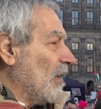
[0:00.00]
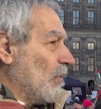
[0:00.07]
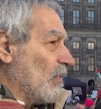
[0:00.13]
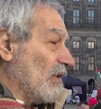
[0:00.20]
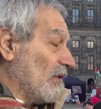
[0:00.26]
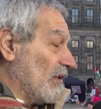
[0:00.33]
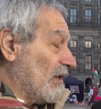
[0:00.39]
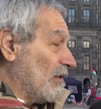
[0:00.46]

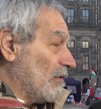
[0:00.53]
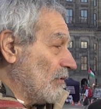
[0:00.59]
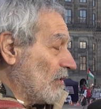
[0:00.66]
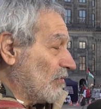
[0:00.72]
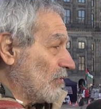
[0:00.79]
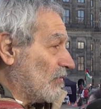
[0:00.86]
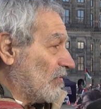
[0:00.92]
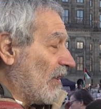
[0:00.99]
Where here,
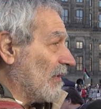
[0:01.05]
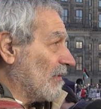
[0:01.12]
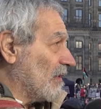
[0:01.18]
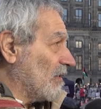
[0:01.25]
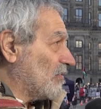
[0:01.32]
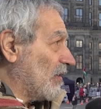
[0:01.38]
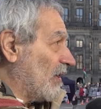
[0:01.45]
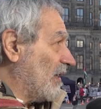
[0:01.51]
as you say,
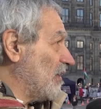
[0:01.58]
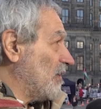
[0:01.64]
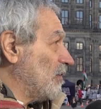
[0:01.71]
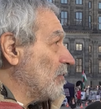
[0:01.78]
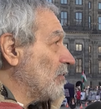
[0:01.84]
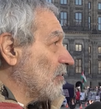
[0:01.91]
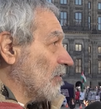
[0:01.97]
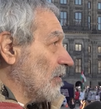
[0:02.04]
less 80
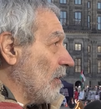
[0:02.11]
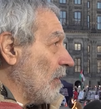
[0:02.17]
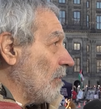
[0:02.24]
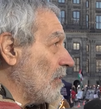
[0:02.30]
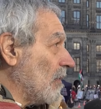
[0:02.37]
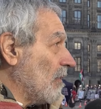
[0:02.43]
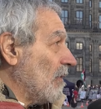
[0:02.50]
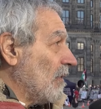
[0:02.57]
years ago,
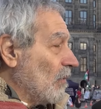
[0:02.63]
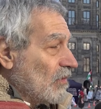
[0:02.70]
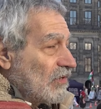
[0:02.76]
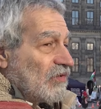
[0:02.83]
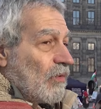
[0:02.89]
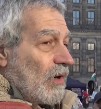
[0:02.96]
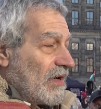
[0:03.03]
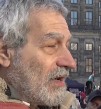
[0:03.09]

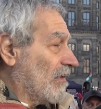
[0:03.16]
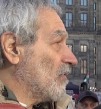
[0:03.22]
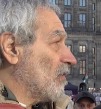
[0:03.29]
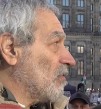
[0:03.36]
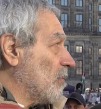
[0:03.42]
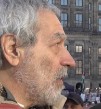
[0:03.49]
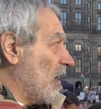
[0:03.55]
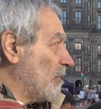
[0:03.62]
which is why you have
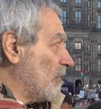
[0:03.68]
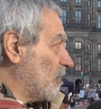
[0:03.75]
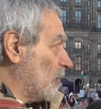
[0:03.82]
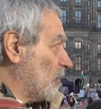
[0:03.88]
this monument.